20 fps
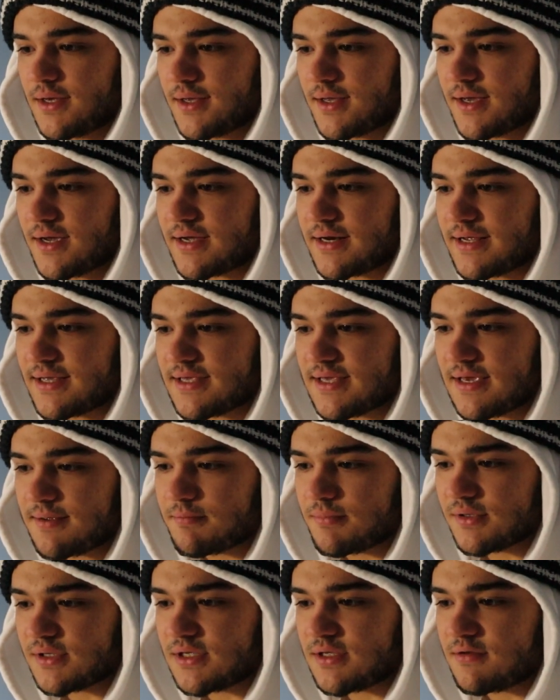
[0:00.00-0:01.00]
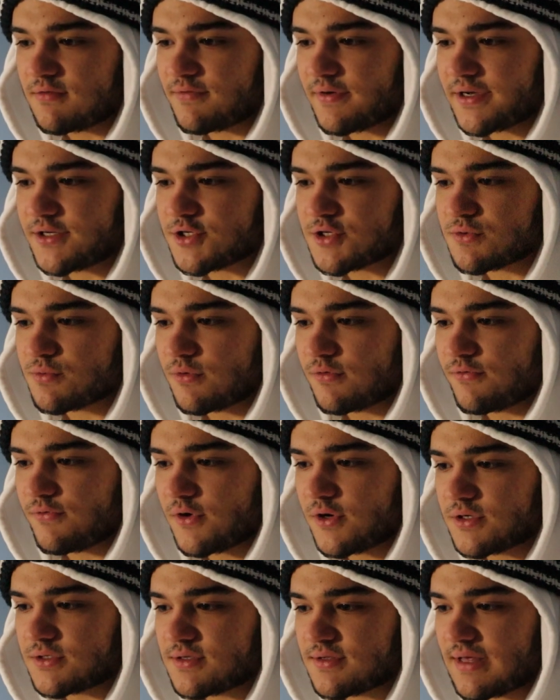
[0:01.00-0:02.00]
God, I can't believe I just
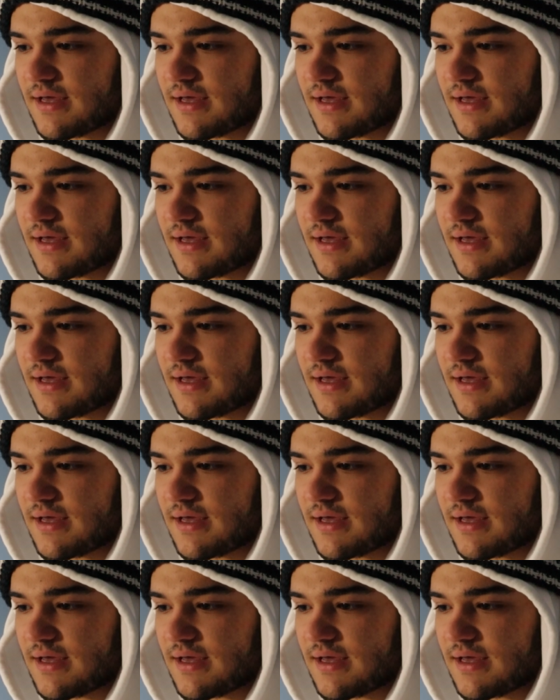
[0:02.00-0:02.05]
referred to